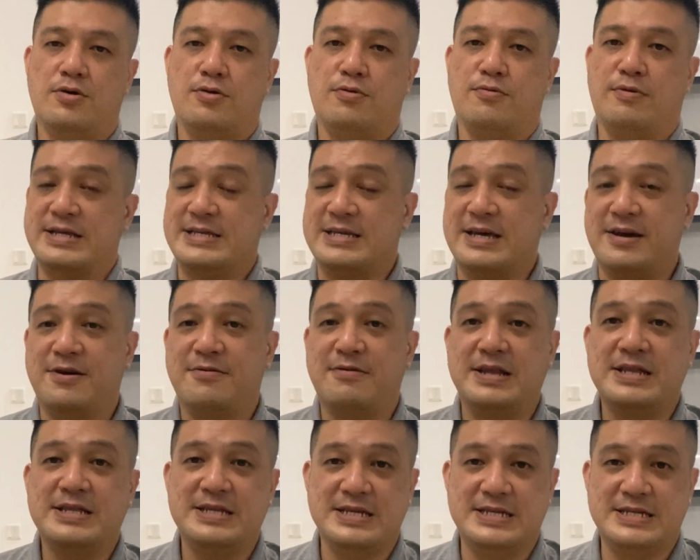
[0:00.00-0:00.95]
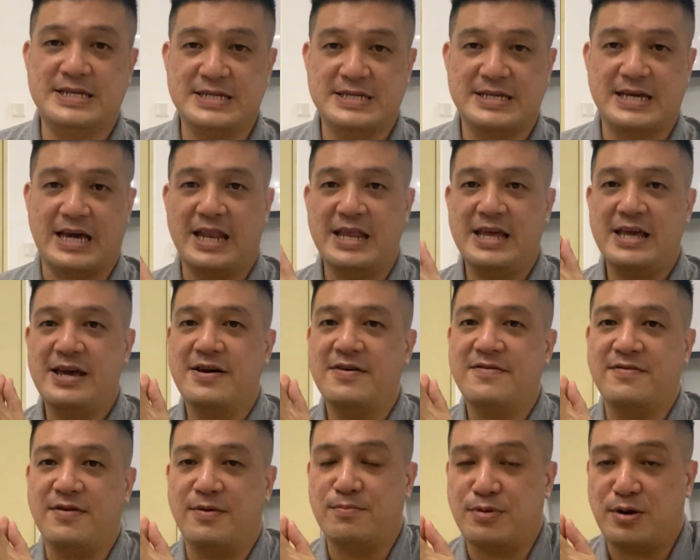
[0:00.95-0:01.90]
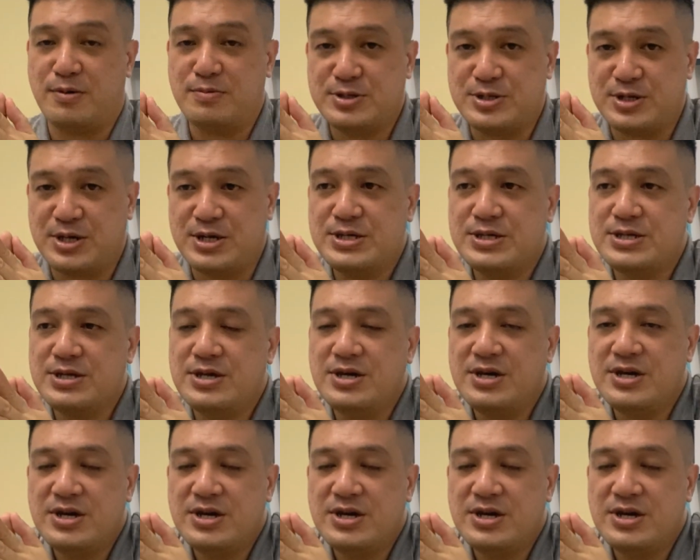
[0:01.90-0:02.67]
What's up everyone, this is Kenny here from Property Stories.